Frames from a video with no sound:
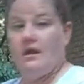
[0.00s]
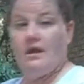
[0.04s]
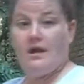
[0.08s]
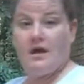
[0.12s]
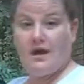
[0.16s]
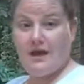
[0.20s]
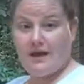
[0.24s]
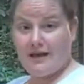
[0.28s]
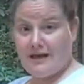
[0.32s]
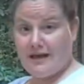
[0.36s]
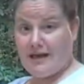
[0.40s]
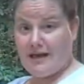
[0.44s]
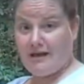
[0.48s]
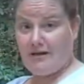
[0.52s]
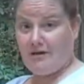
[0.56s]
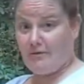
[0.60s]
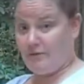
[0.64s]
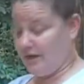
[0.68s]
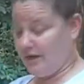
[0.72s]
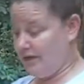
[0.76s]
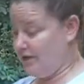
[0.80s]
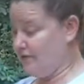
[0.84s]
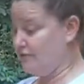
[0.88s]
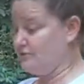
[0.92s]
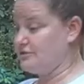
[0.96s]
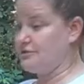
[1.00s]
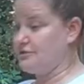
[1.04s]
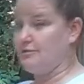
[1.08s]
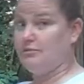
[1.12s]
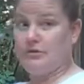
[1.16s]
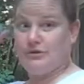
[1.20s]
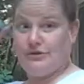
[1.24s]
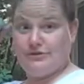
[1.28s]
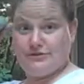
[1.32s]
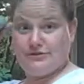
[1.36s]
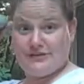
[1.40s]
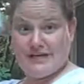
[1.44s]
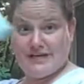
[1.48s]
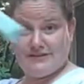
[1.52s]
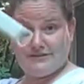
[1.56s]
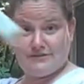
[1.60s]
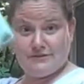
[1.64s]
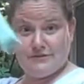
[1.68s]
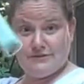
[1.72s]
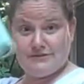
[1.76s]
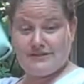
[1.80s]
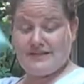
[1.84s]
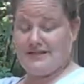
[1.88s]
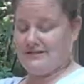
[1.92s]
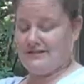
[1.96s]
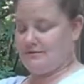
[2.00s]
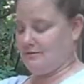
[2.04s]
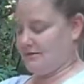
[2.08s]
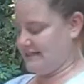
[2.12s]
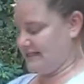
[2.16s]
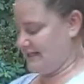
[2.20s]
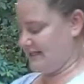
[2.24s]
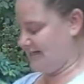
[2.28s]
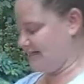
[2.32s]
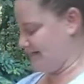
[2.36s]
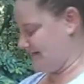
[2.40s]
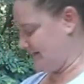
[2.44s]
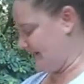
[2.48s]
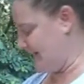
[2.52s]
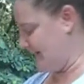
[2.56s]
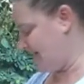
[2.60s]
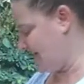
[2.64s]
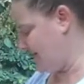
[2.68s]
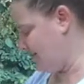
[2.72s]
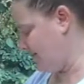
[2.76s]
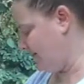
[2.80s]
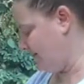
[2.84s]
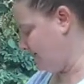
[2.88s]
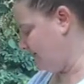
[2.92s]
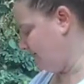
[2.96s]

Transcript: again, reusable utensils, that's what's inside here.